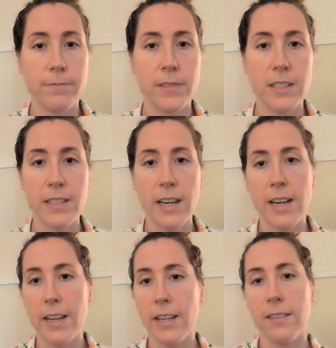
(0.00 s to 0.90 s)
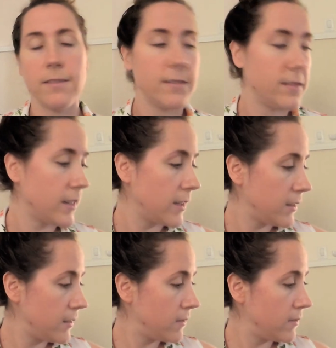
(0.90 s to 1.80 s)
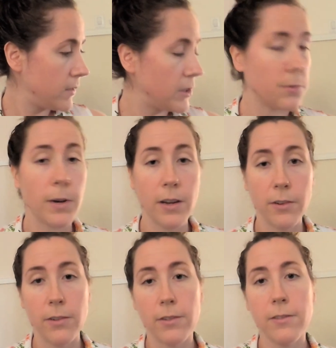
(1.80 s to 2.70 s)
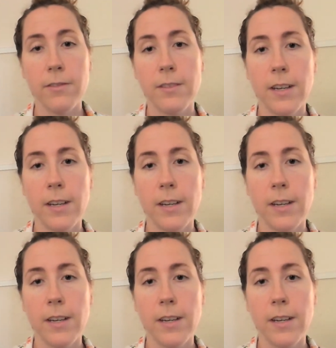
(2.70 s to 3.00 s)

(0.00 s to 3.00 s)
design your model.